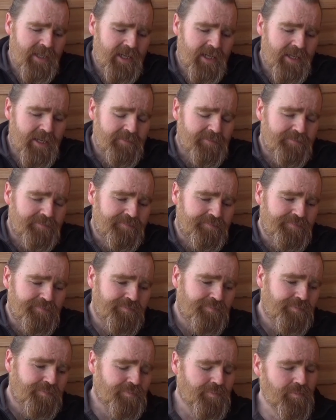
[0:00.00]
Um,
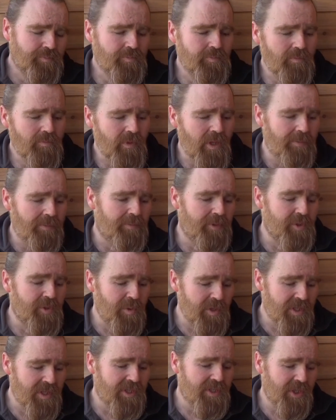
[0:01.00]

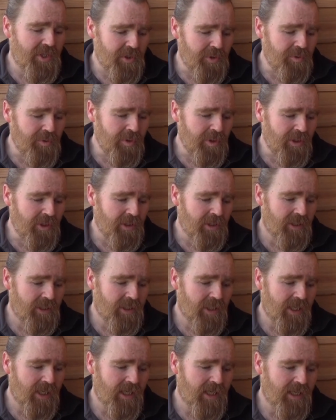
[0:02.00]
between the two,
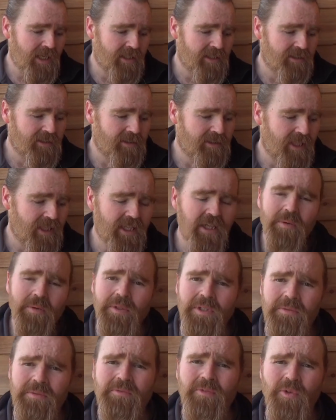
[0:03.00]
uh, they're
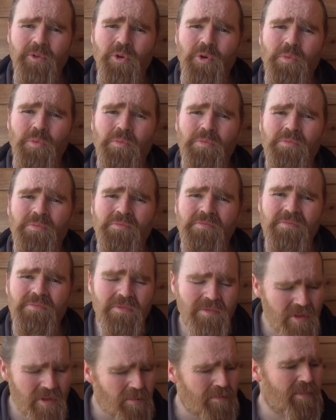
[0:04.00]
going to form
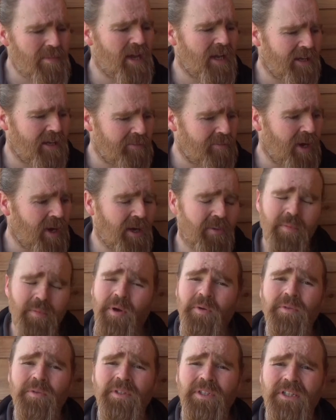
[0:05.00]
the main
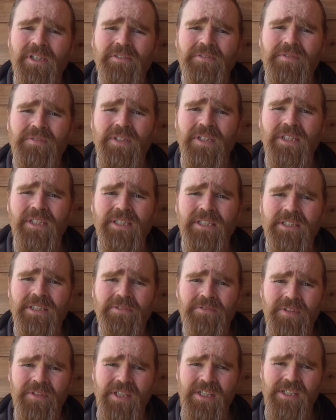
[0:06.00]
backbone of uh,
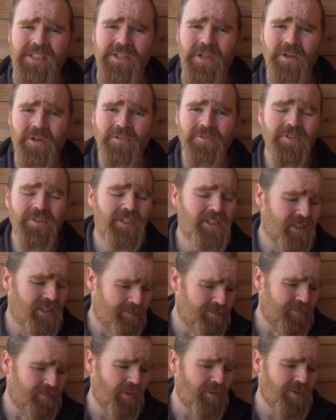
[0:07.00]
the feedstock for
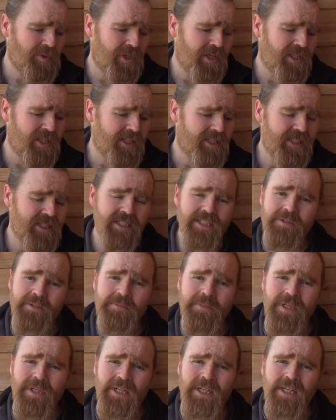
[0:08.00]
the poultry in this
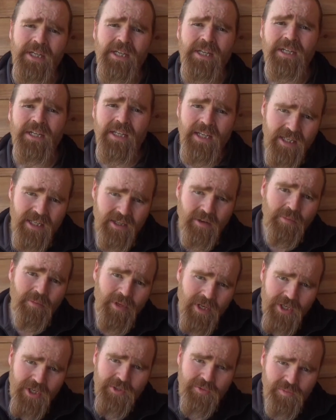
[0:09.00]
system in
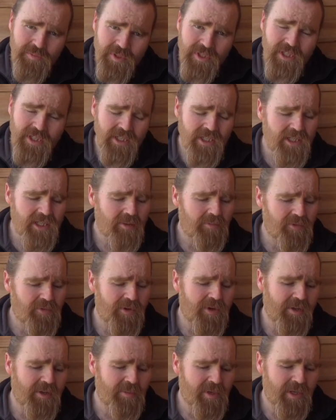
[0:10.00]
combination with the
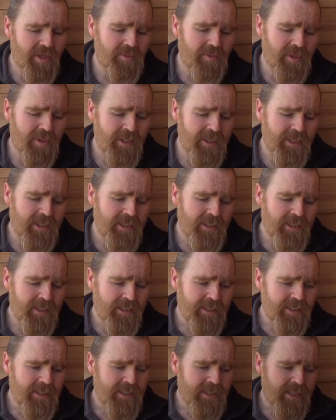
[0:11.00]
comfrey down below.
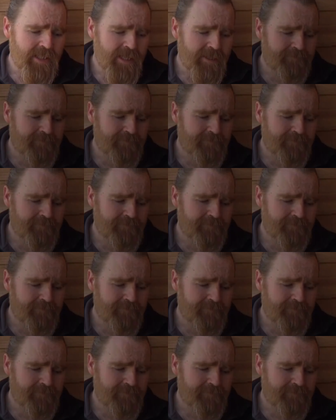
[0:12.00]
So,